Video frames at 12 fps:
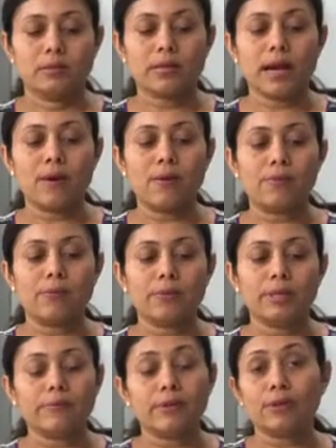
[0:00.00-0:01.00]
Now,
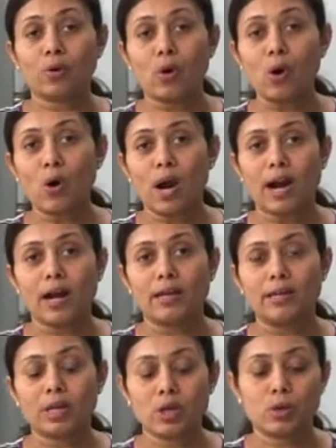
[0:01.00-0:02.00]
even though
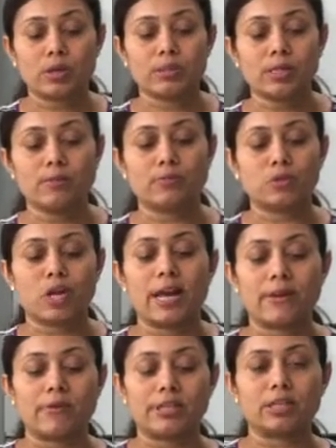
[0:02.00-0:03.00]
I cook some
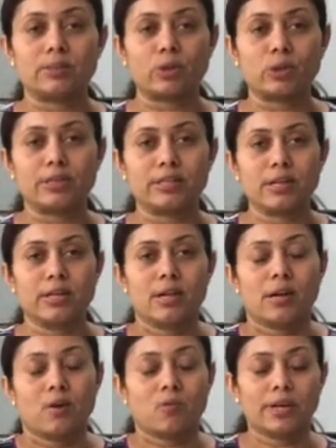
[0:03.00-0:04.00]
dry vegetables,
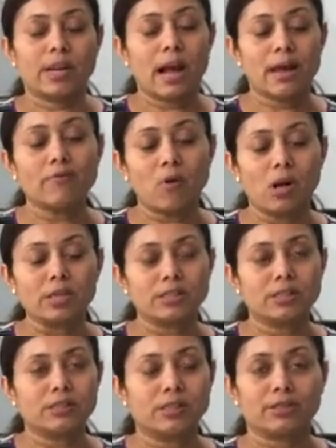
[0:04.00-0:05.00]
when I wash,
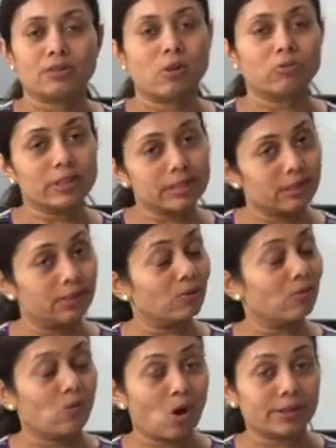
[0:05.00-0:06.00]
there is always
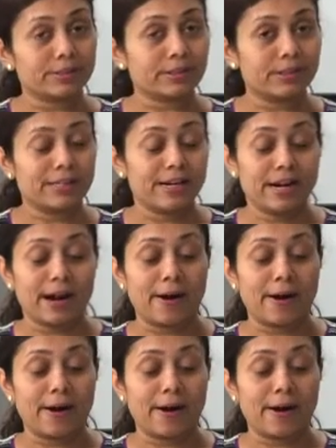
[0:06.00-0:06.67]
little water